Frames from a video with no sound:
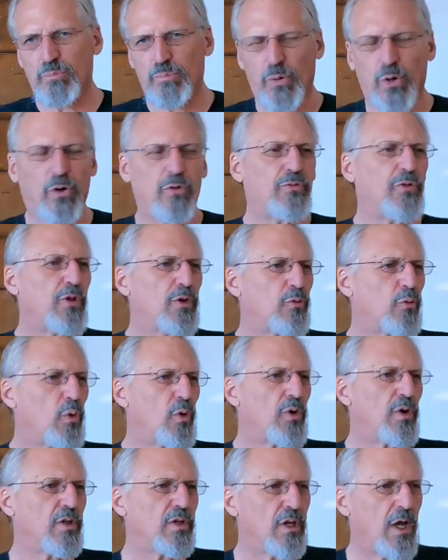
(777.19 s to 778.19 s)
perfect
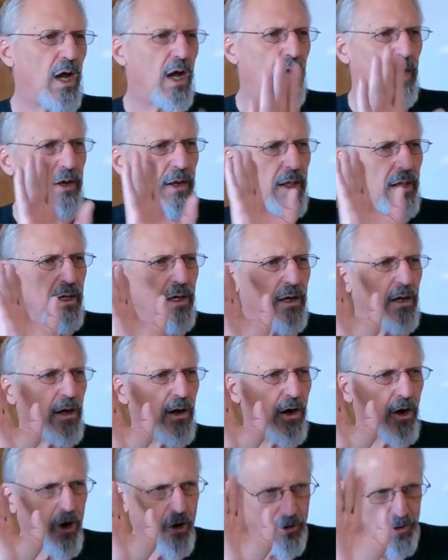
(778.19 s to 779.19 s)
word of God
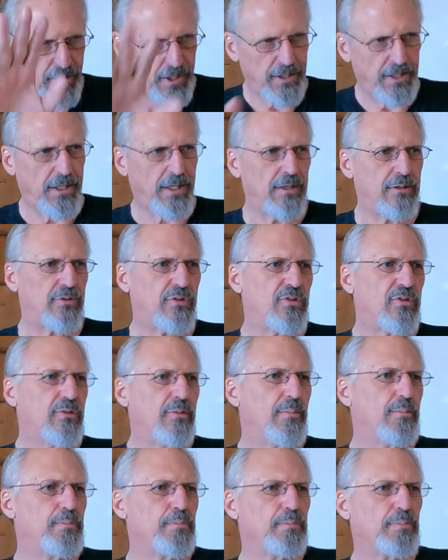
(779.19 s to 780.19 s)
are
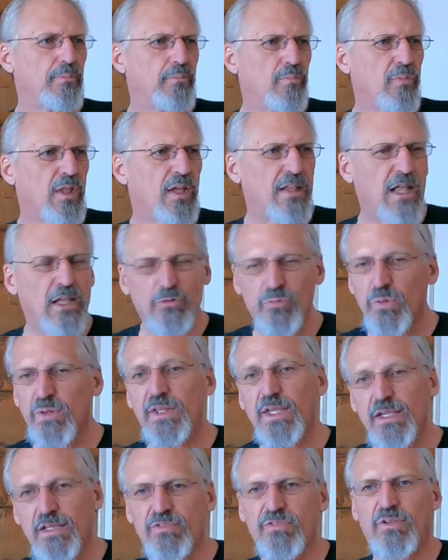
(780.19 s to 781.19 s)
idiots. That's
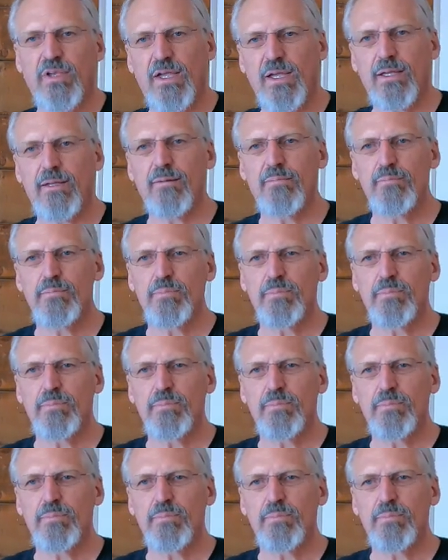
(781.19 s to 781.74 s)
what they say.